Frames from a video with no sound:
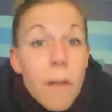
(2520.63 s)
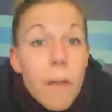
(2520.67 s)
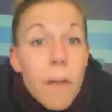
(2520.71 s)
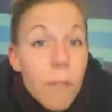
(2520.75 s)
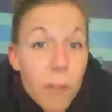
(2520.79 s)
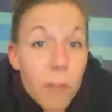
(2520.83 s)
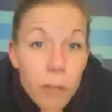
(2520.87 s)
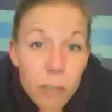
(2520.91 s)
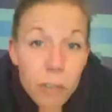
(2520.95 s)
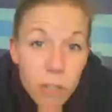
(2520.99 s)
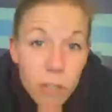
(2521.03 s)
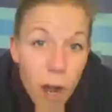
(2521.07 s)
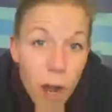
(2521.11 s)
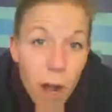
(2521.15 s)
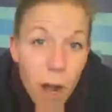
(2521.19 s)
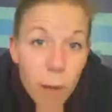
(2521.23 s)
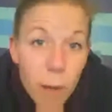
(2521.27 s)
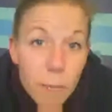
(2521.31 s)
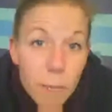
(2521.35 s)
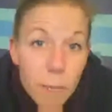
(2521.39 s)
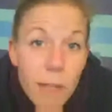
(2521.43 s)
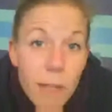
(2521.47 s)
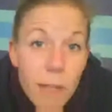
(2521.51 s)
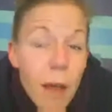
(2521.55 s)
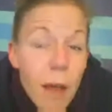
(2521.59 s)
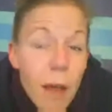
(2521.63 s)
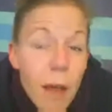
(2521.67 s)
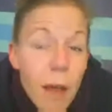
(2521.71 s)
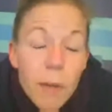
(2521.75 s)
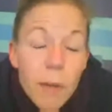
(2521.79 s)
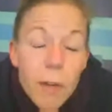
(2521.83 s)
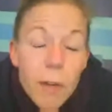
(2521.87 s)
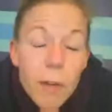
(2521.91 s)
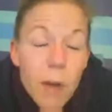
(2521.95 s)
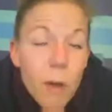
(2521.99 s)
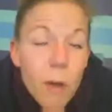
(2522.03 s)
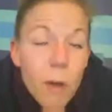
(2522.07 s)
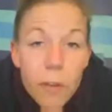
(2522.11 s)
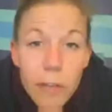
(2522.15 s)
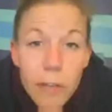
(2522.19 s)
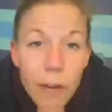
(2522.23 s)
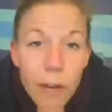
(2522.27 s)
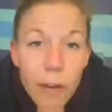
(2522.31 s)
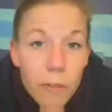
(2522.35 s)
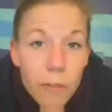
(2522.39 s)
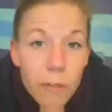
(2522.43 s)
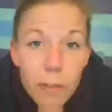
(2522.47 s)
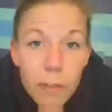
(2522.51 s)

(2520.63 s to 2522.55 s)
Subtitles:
Some people love their jobs but